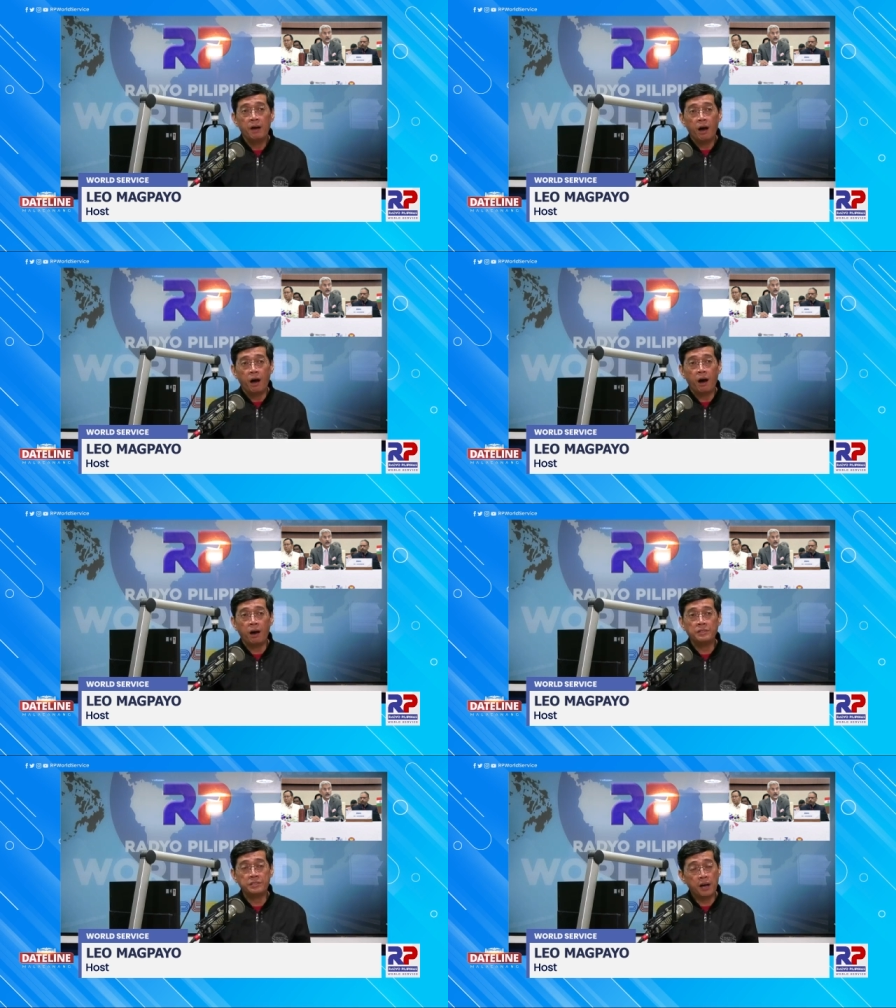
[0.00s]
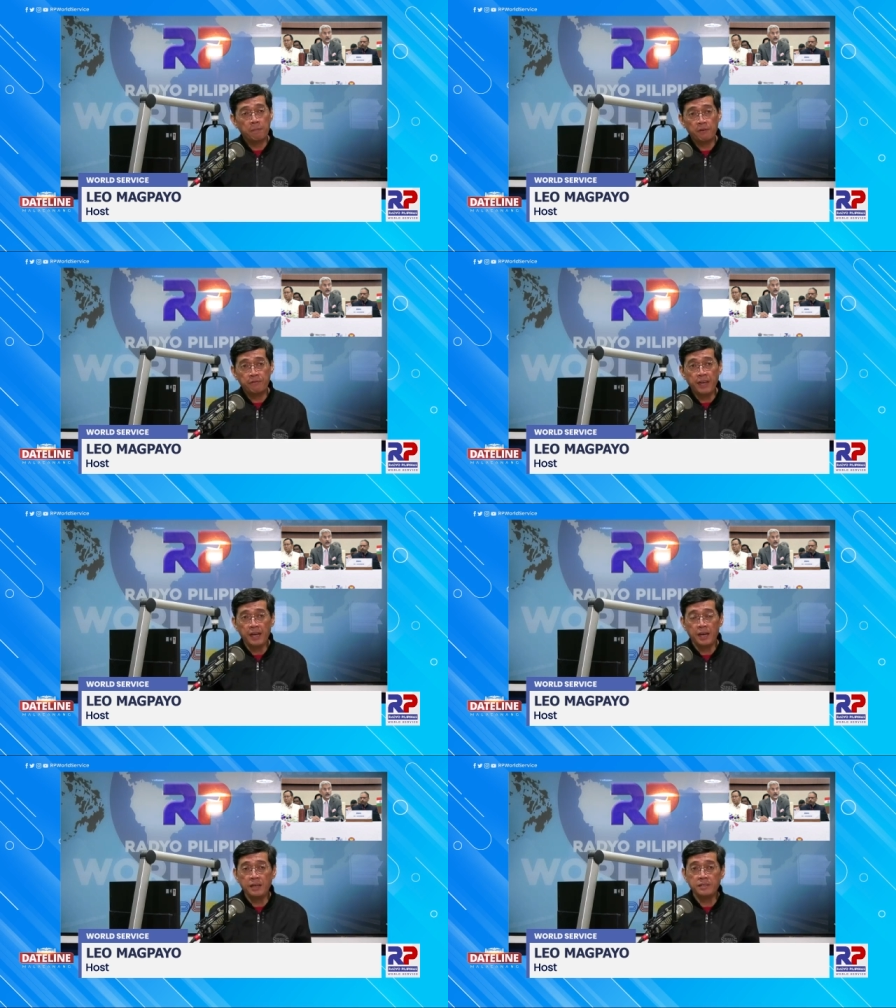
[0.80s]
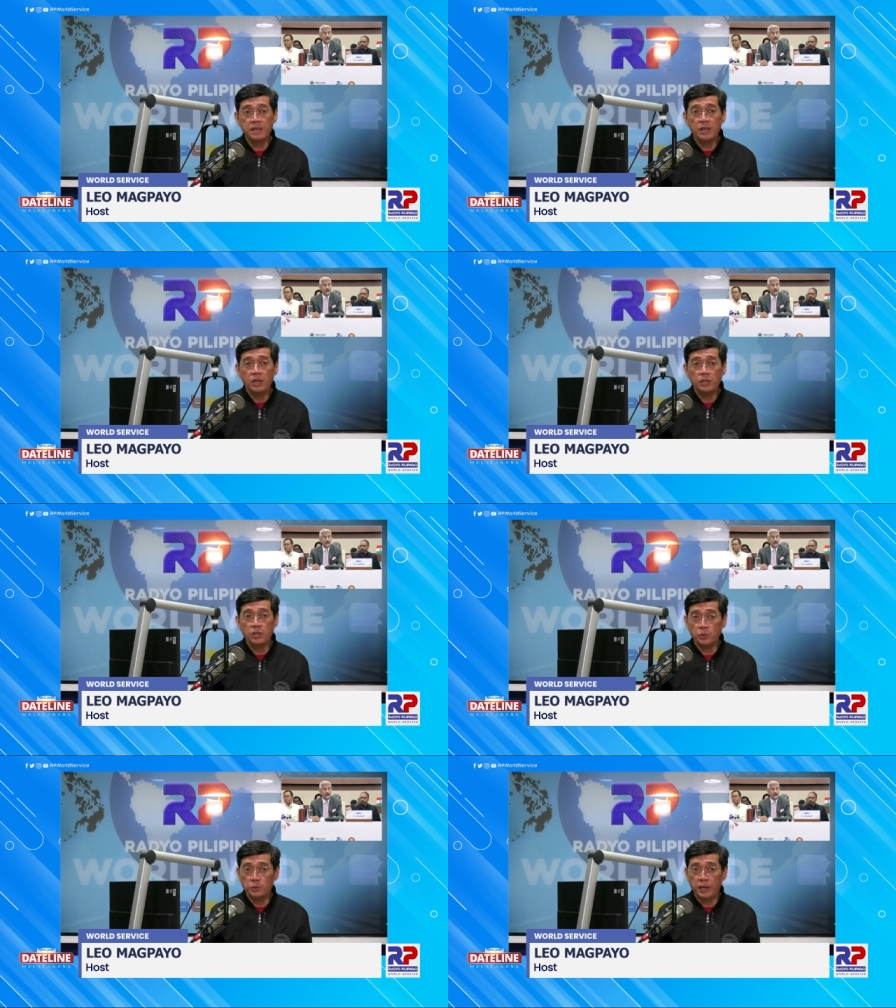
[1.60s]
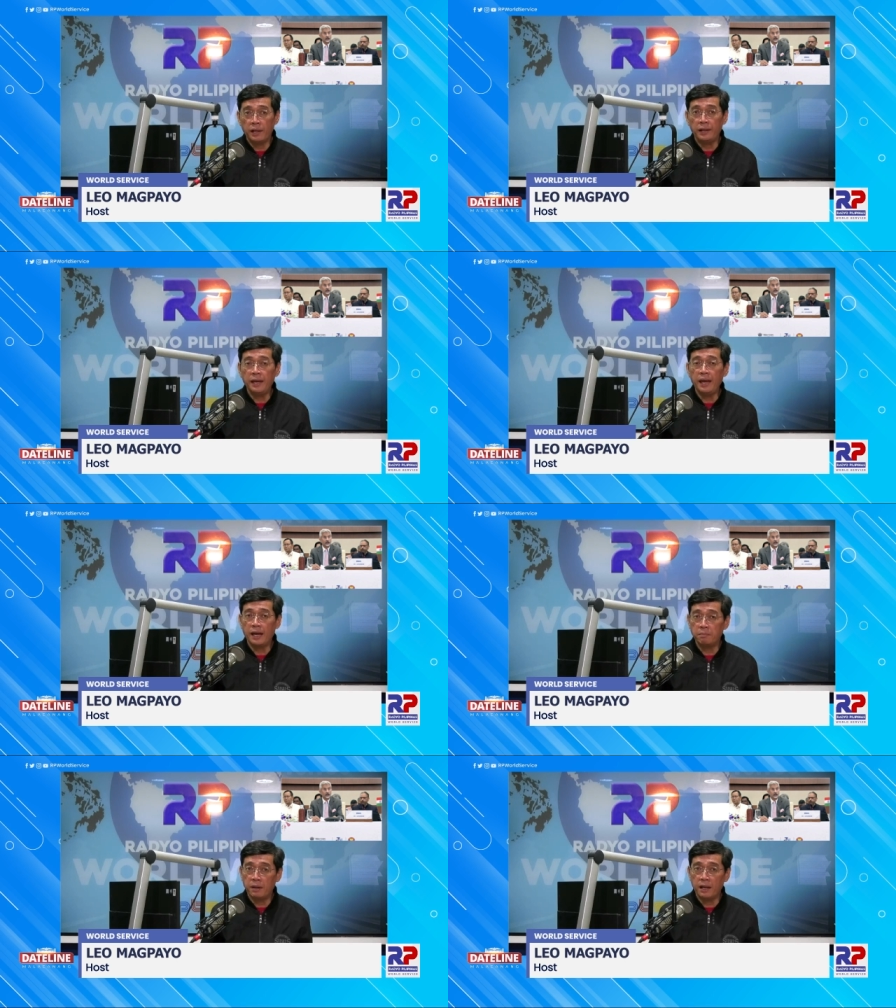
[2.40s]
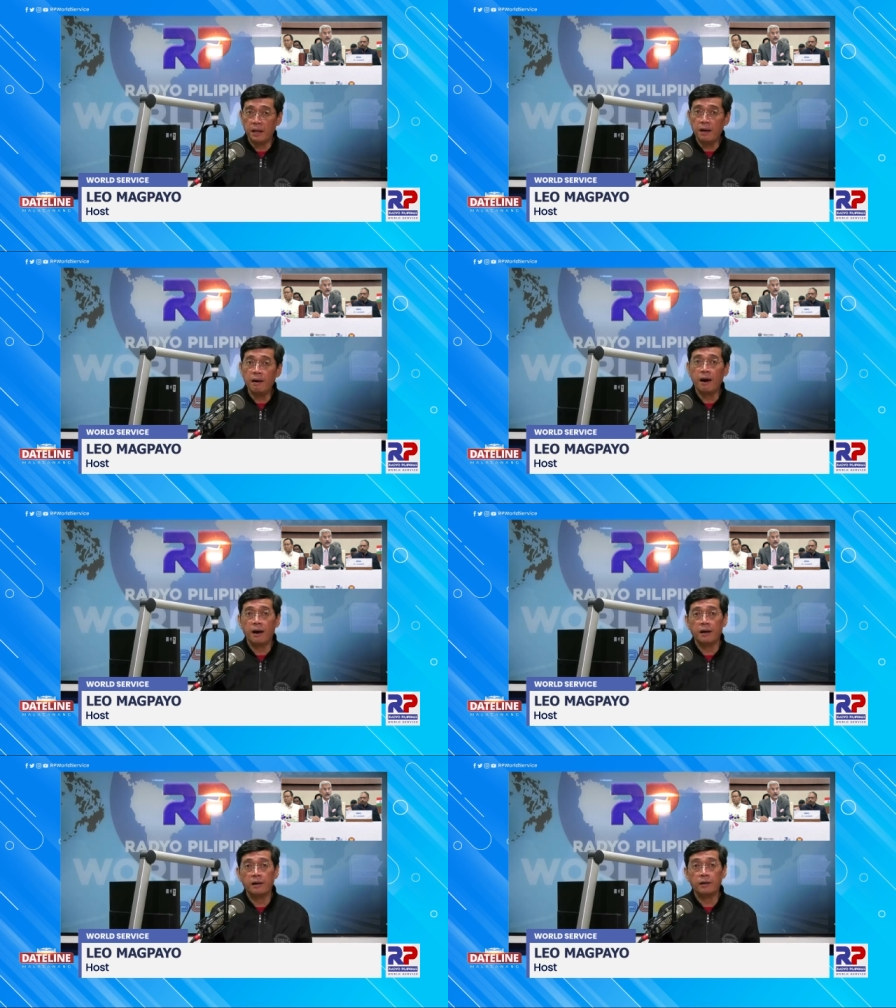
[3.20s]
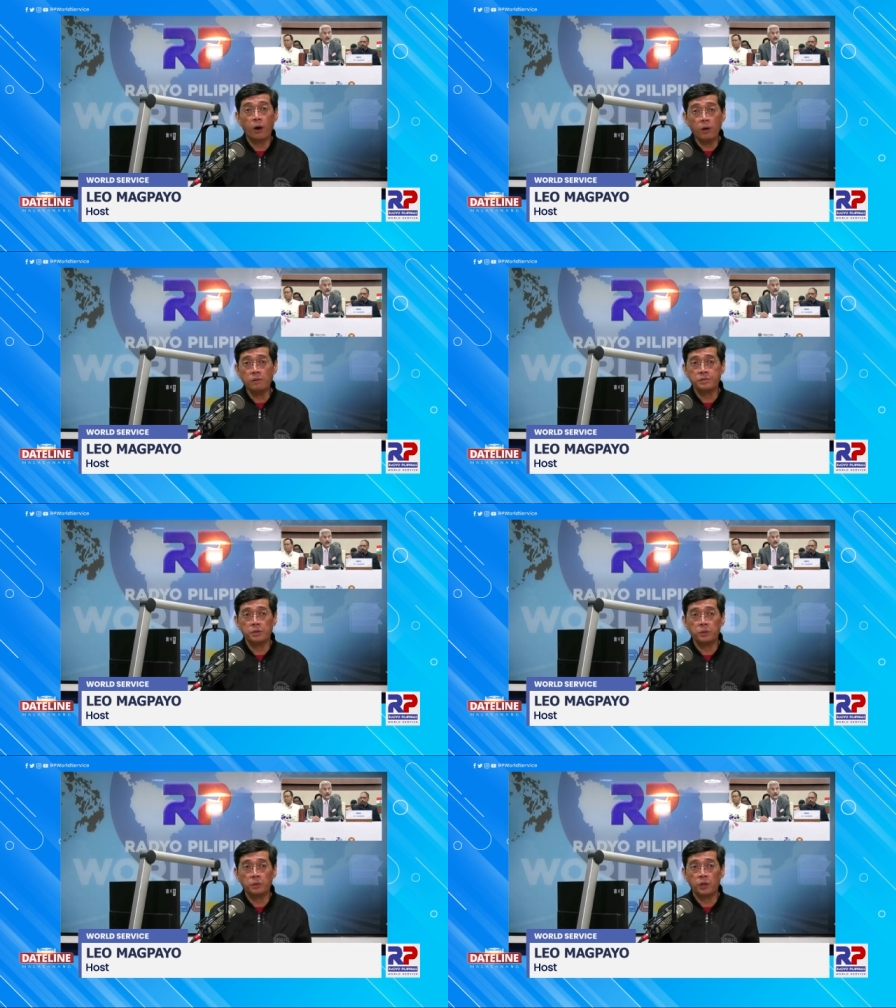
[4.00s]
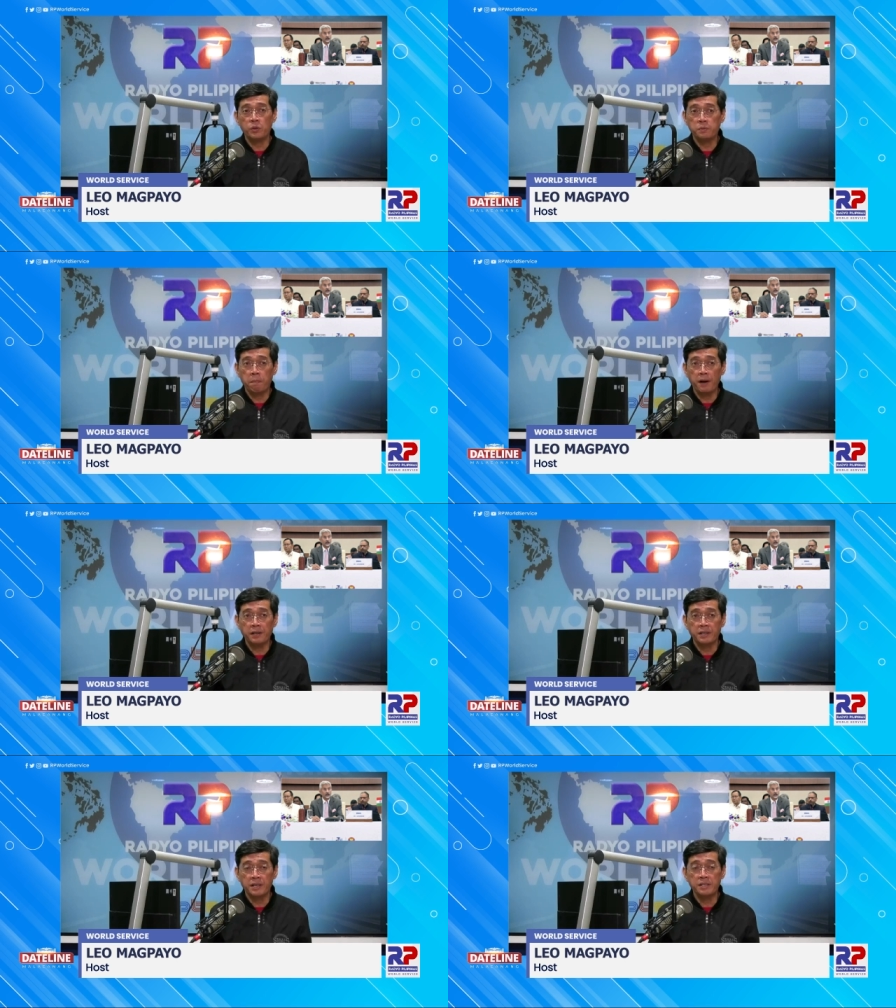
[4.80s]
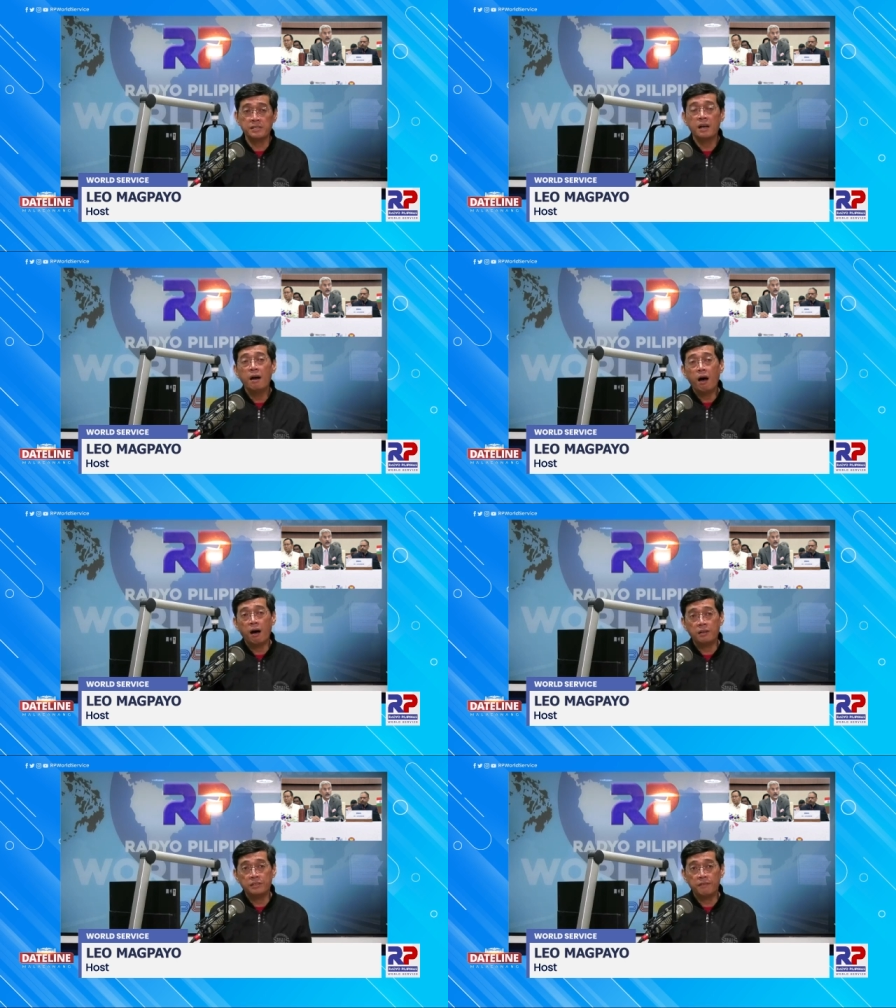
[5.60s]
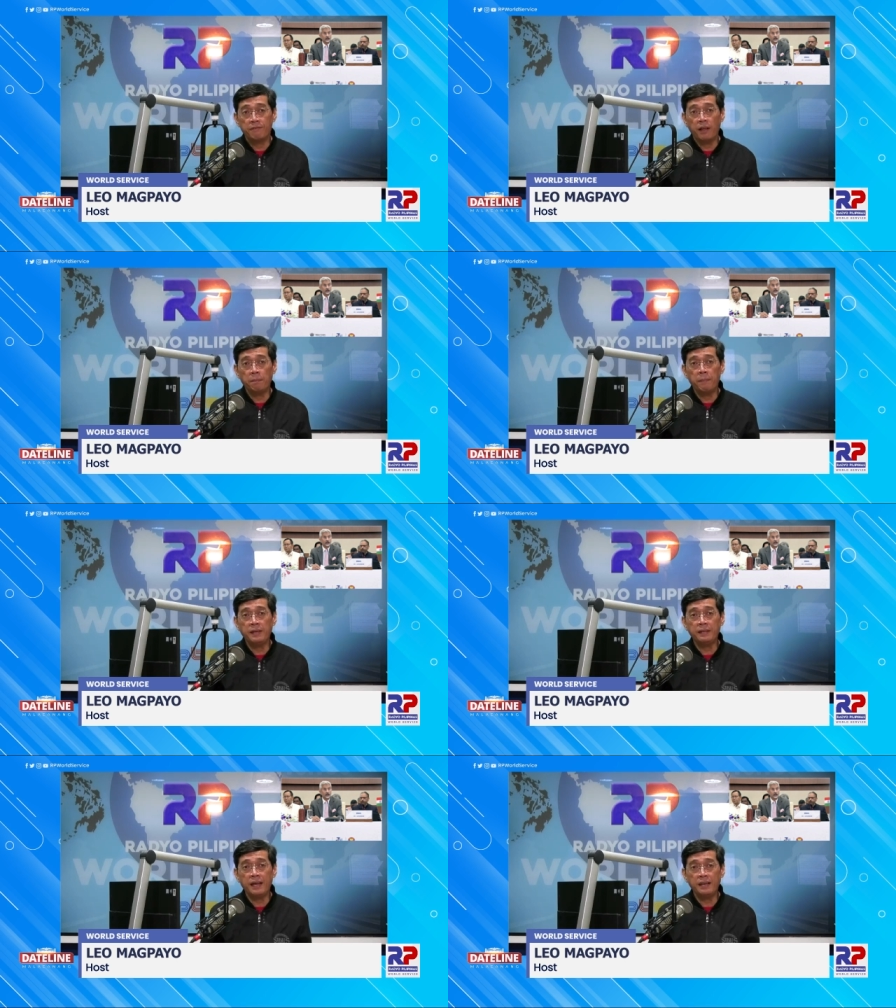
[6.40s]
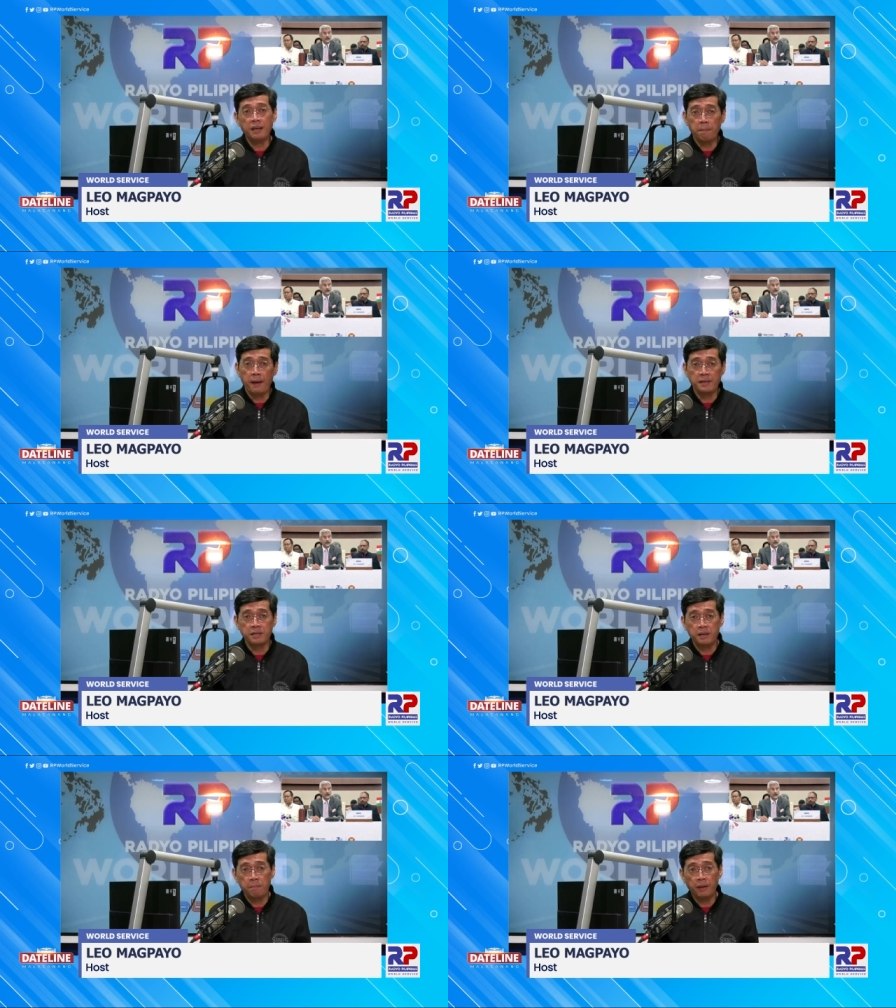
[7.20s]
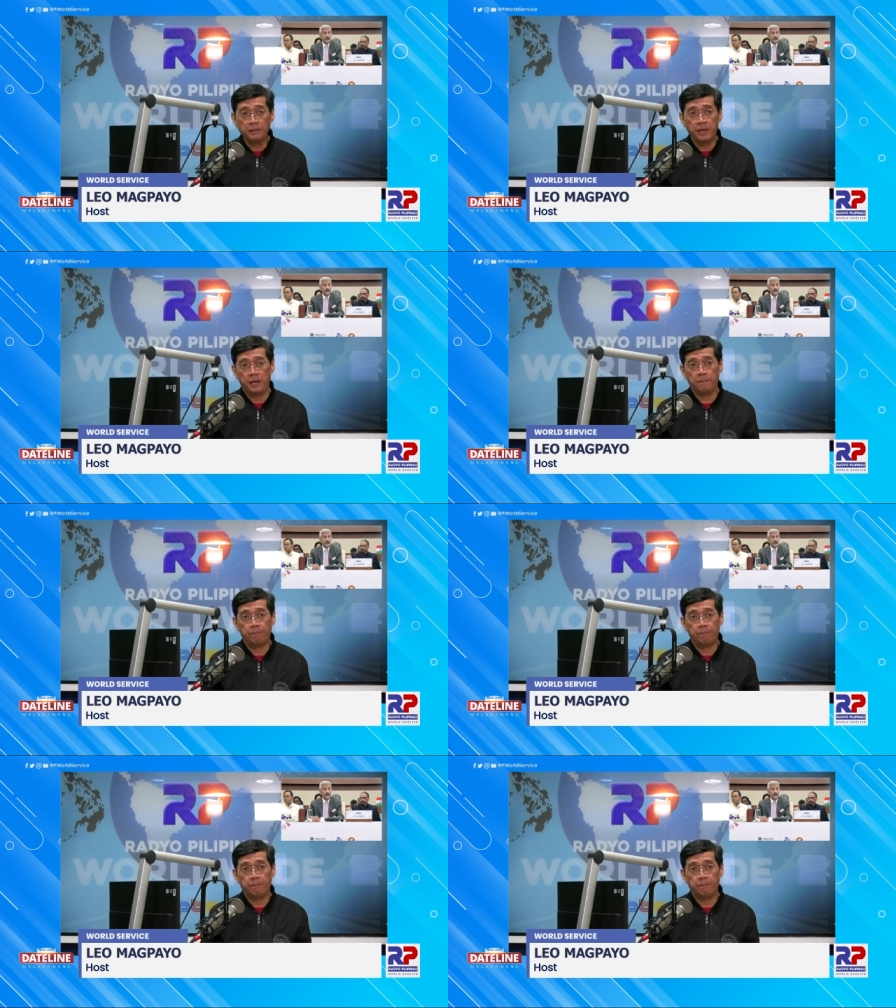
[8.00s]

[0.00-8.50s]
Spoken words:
On top of these, New Delhi and Manila are also close partners on development and capacity building.